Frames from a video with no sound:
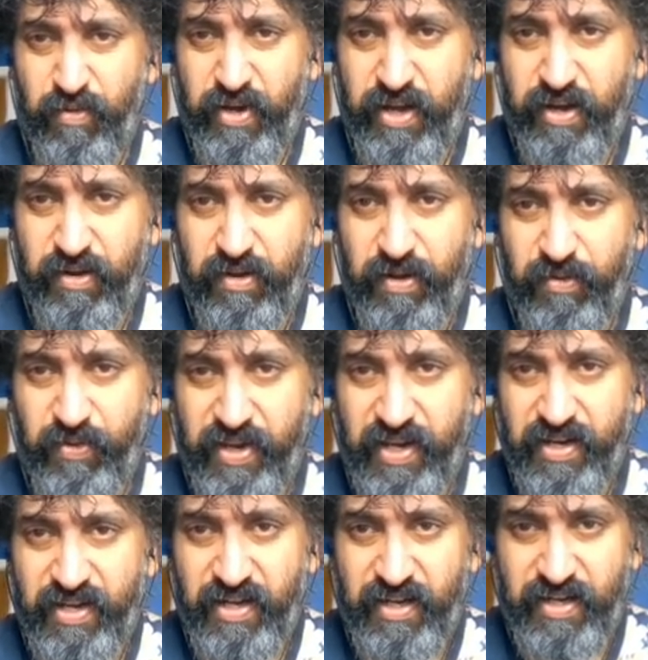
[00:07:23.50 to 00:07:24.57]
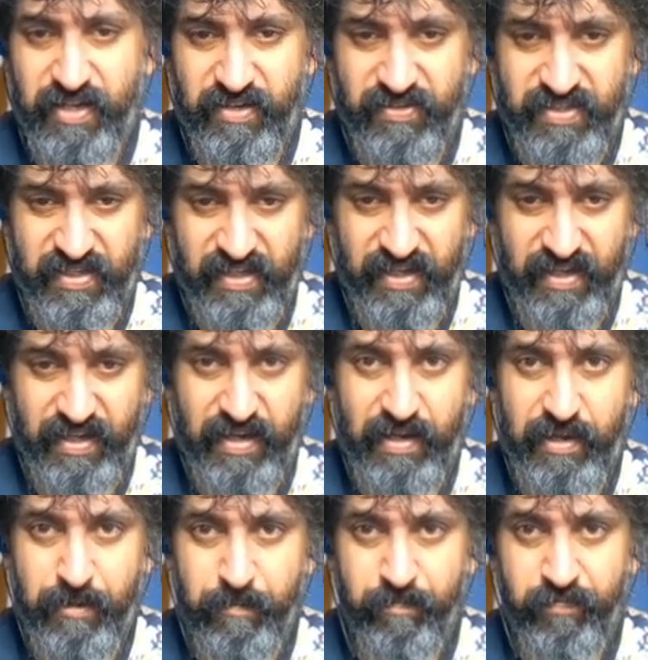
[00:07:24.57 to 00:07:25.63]
well, we can kind of
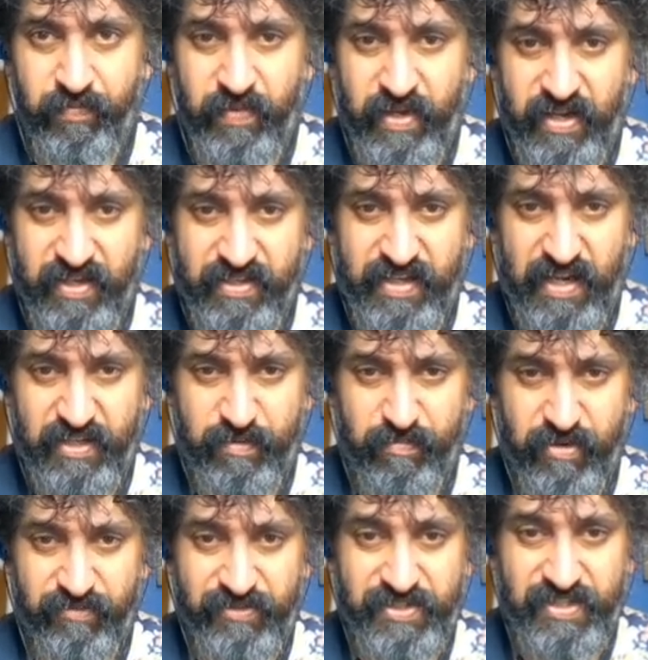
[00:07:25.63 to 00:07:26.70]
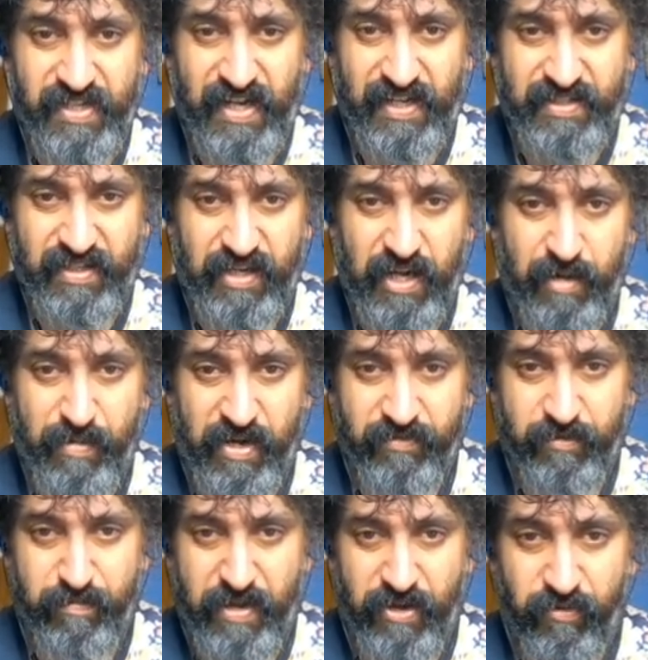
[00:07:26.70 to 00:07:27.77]
see, because Clash of Provinces has to come
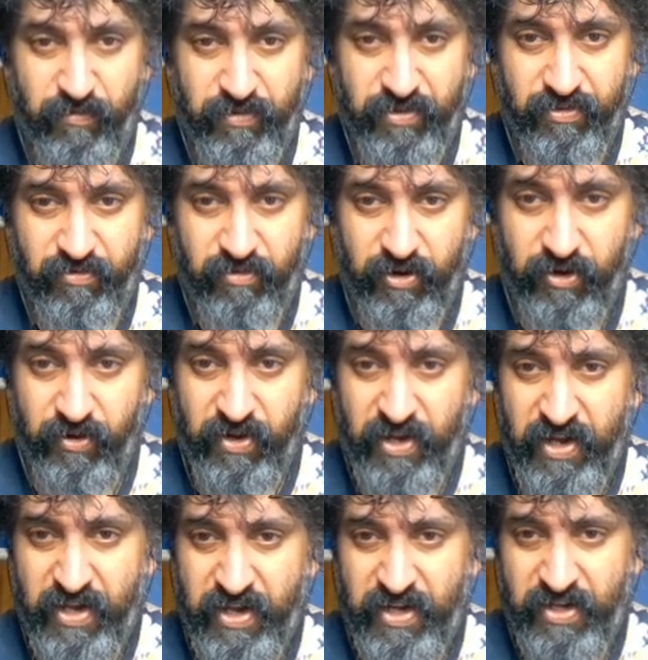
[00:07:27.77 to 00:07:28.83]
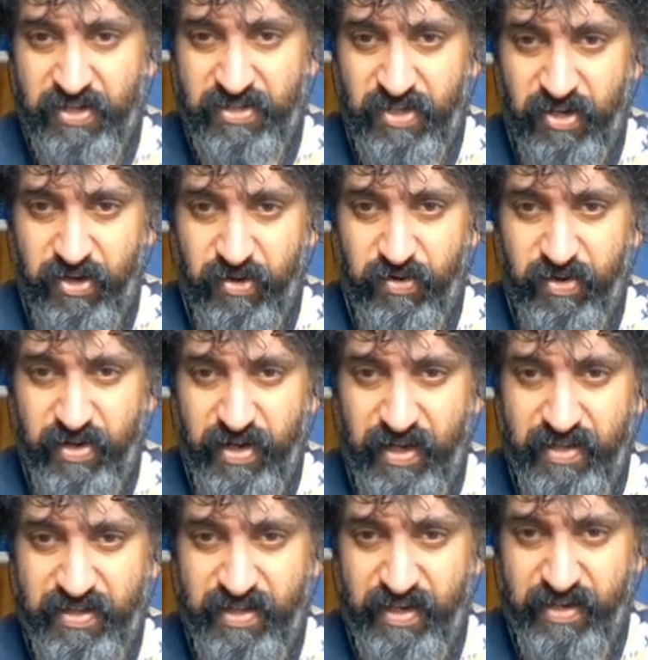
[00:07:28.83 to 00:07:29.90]
after Battle for the Throne. So
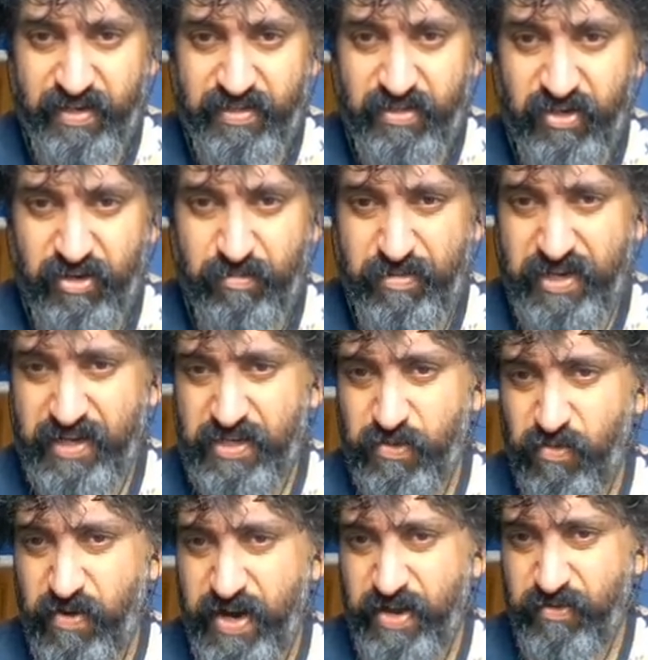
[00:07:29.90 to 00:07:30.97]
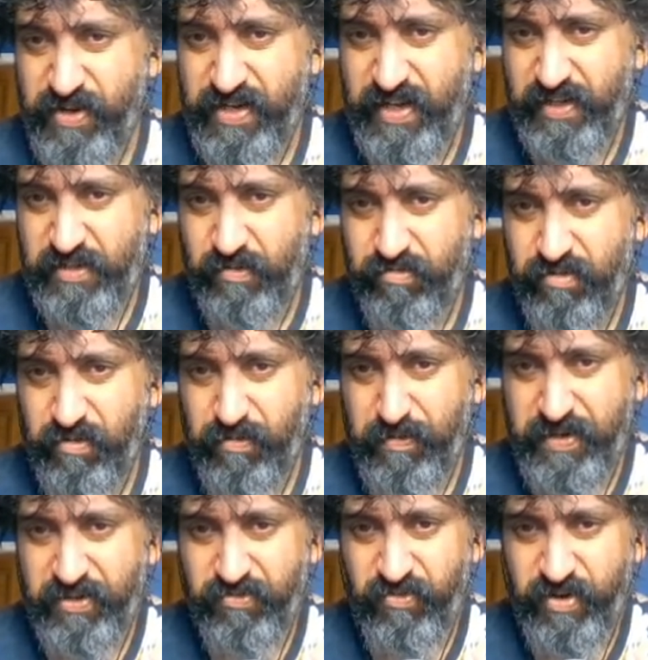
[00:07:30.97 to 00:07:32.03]
I think it's going to be 21 days, so
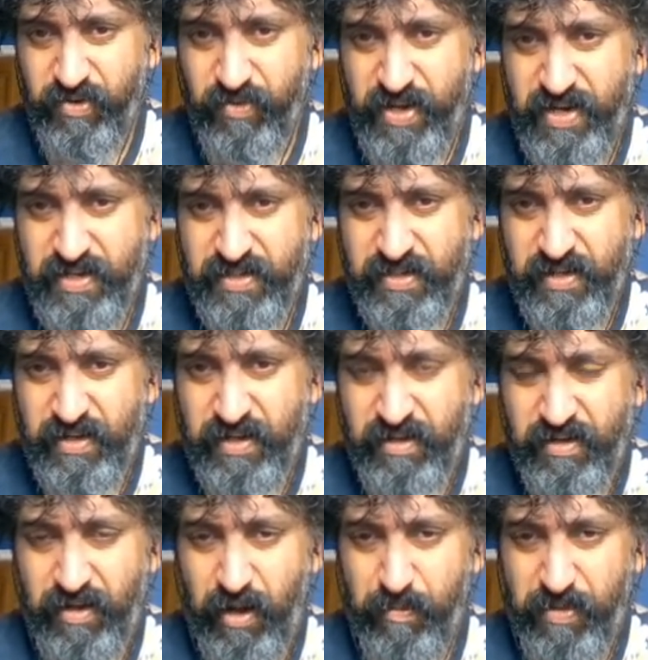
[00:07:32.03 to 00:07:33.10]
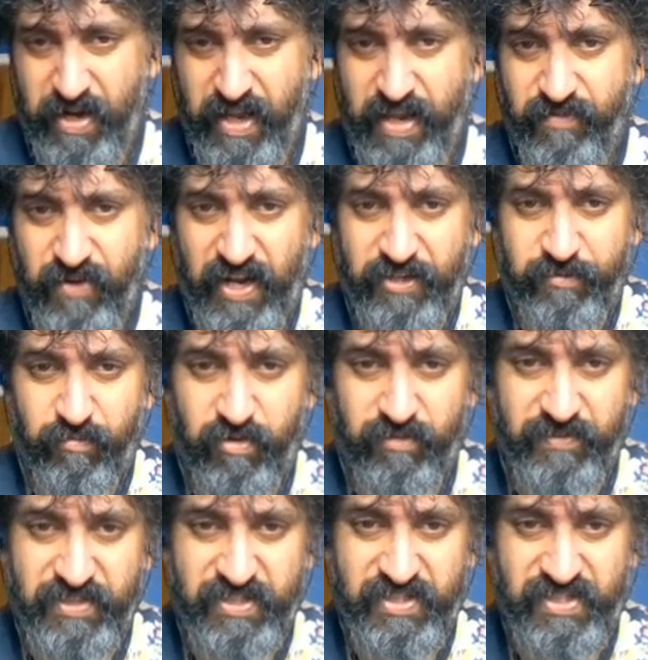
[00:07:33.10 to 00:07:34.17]
probably three weeks. I believe Clash of
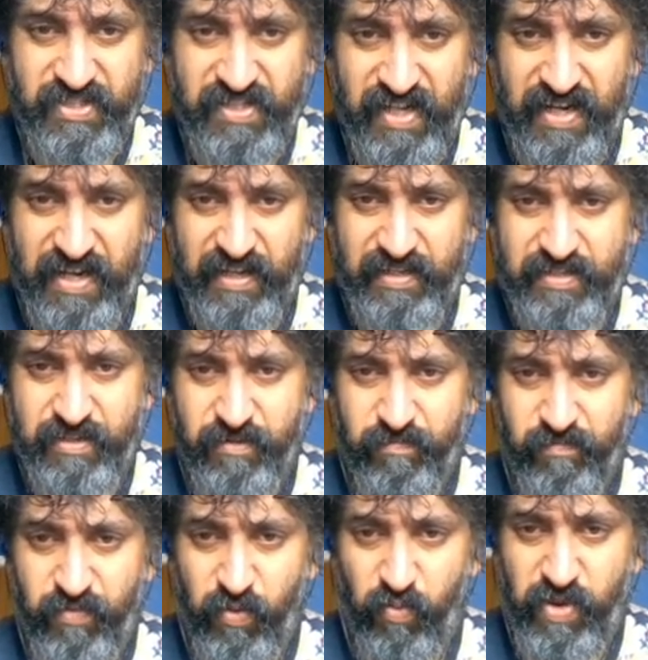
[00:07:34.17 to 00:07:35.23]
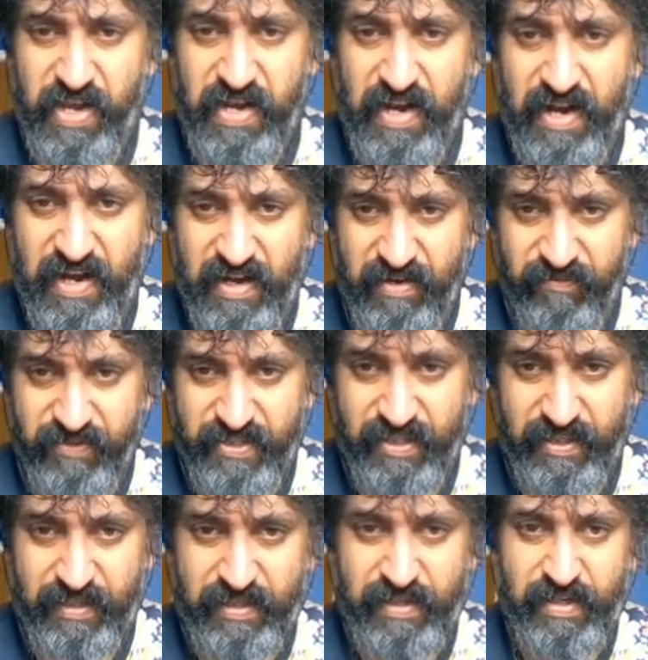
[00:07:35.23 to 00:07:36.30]
Provinces starts the week
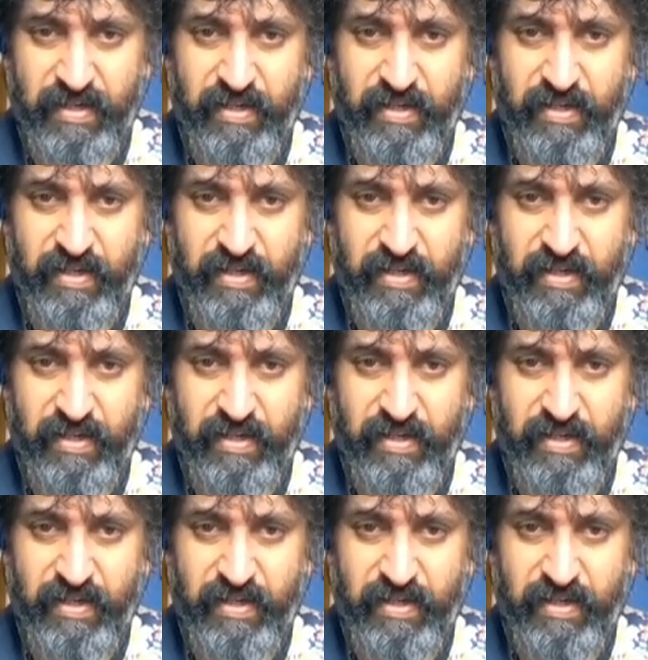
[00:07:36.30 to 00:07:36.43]
after